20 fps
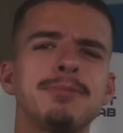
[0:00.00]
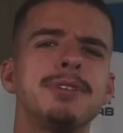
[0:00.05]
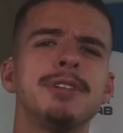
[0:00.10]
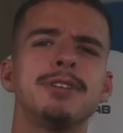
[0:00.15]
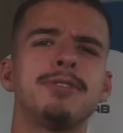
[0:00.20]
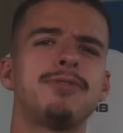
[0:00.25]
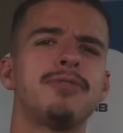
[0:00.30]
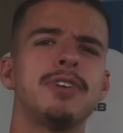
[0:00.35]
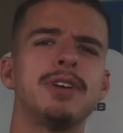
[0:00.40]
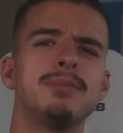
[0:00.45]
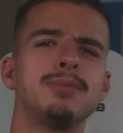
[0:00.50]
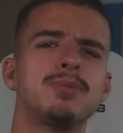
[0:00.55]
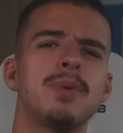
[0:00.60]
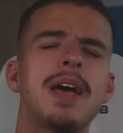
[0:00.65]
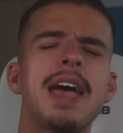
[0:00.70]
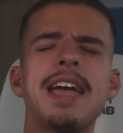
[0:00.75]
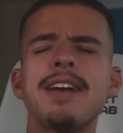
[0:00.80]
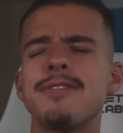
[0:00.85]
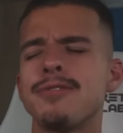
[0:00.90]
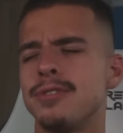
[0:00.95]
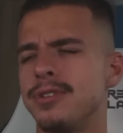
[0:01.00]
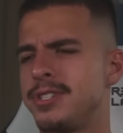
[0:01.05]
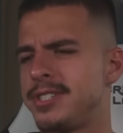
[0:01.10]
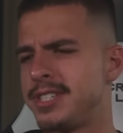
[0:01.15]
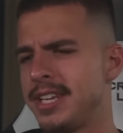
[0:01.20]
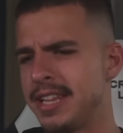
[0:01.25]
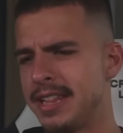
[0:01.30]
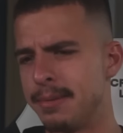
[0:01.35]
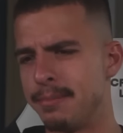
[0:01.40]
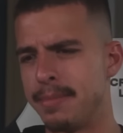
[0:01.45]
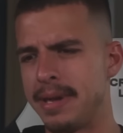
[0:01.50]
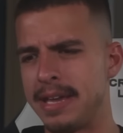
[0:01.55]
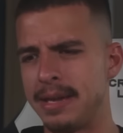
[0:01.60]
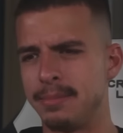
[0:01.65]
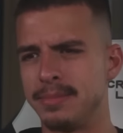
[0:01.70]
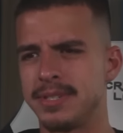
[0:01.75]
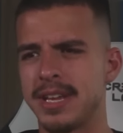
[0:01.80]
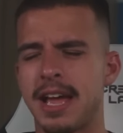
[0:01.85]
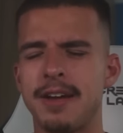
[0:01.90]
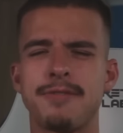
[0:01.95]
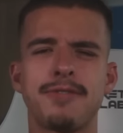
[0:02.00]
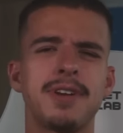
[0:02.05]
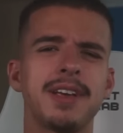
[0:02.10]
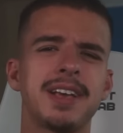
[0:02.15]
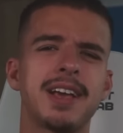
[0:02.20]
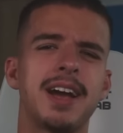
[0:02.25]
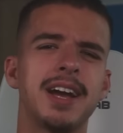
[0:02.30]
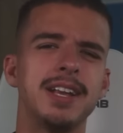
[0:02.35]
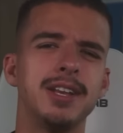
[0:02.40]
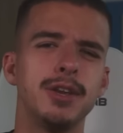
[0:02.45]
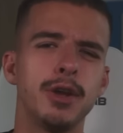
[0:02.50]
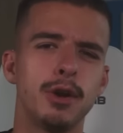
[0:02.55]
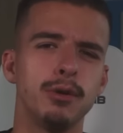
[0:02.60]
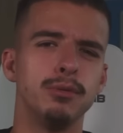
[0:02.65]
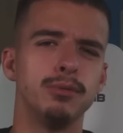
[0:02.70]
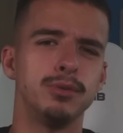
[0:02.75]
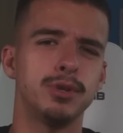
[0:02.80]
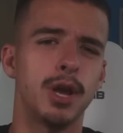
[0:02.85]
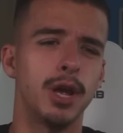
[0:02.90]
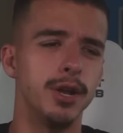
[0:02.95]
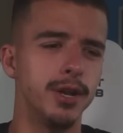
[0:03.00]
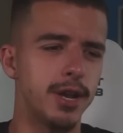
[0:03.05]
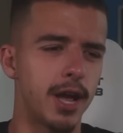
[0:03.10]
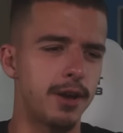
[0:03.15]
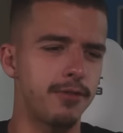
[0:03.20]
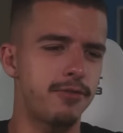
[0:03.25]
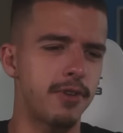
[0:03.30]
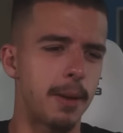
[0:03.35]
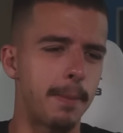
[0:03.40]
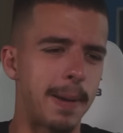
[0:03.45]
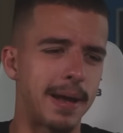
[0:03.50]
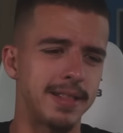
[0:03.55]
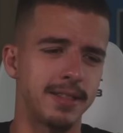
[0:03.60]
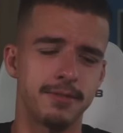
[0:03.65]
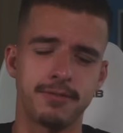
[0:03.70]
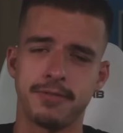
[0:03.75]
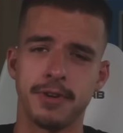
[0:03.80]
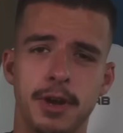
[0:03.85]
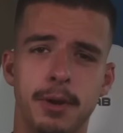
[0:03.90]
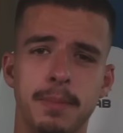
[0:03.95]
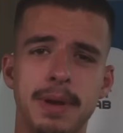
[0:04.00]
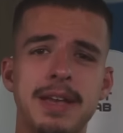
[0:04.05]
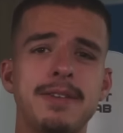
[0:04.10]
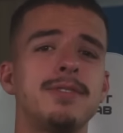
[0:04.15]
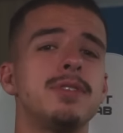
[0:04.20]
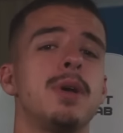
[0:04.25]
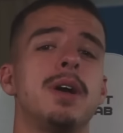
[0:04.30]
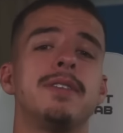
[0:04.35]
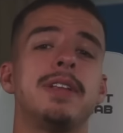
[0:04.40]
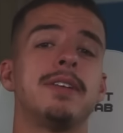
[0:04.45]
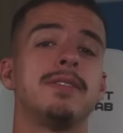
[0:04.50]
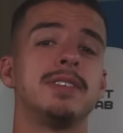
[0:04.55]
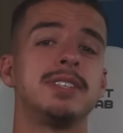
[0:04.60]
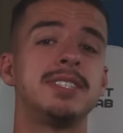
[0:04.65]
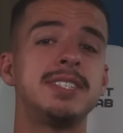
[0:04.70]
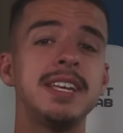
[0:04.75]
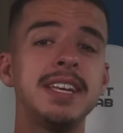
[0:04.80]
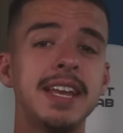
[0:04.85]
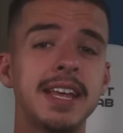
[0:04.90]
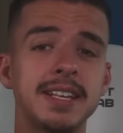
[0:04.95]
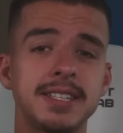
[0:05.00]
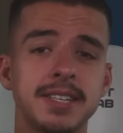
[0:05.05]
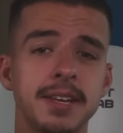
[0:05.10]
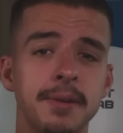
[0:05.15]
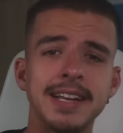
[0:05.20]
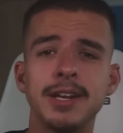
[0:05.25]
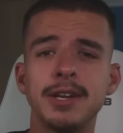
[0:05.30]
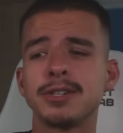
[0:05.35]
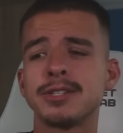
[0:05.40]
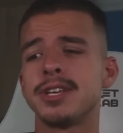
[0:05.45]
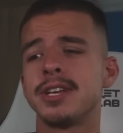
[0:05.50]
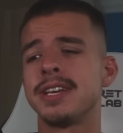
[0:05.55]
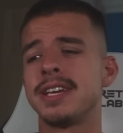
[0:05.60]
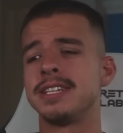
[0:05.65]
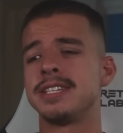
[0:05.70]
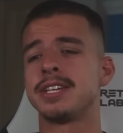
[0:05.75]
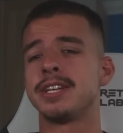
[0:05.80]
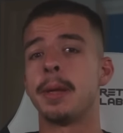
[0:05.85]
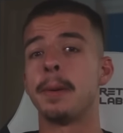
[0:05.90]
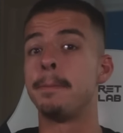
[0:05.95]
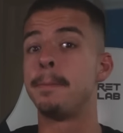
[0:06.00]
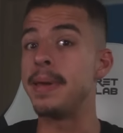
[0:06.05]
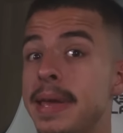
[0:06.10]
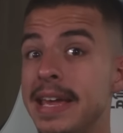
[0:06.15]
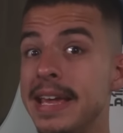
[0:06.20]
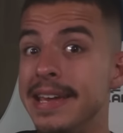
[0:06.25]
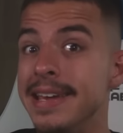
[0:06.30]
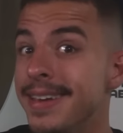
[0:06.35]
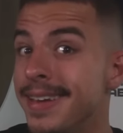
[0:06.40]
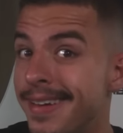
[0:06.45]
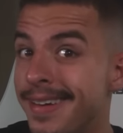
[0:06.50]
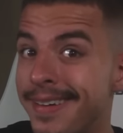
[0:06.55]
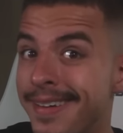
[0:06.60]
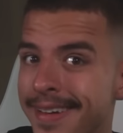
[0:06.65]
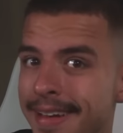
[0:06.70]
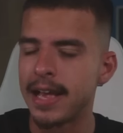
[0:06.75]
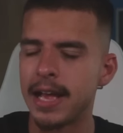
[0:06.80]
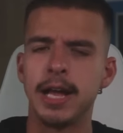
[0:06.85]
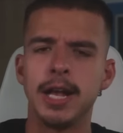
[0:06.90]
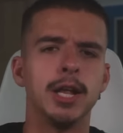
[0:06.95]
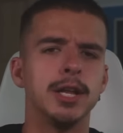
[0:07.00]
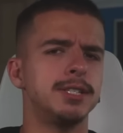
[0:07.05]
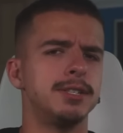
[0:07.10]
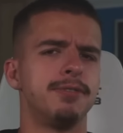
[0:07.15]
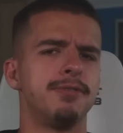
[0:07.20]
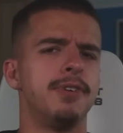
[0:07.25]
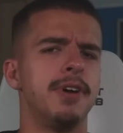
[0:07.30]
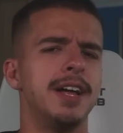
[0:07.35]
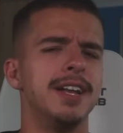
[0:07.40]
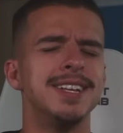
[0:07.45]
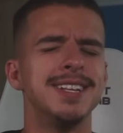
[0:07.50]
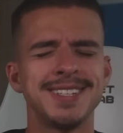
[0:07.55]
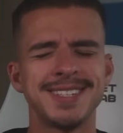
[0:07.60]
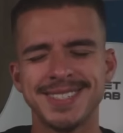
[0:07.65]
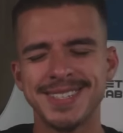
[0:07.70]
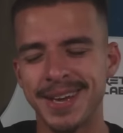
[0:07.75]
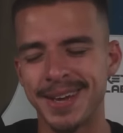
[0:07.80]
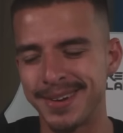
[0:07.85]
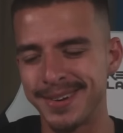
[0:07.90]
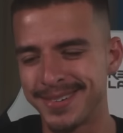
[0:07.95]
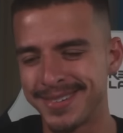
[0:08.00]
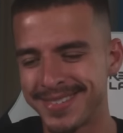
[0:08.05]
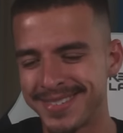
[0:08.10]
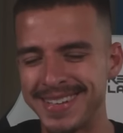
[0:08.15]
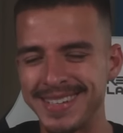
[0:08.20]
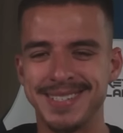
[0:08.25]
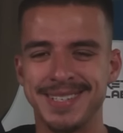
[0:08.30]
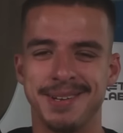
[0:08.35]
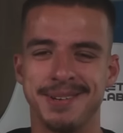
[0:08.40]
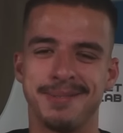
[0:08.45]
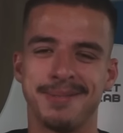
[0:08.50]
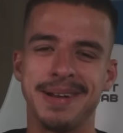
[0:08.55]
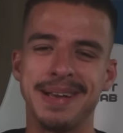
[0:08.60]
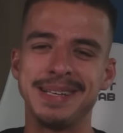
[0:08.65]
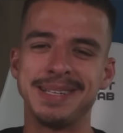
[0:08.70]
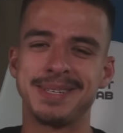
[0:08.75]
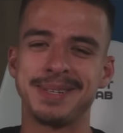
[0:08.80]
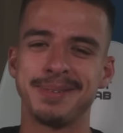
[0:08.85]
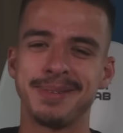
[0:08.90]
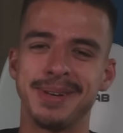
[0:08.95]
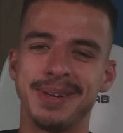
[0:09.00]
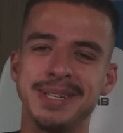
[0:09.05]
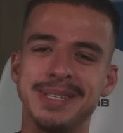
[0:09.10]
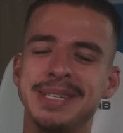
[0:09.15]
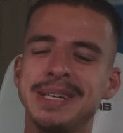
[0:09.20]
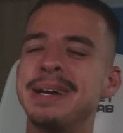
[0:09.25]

It's one of those films where everyone's seen the memes. I feel like I know enough about the film, even though I've never seen it, and it looks like it's gonna be a lot of fun. So let's not wait. We're gonna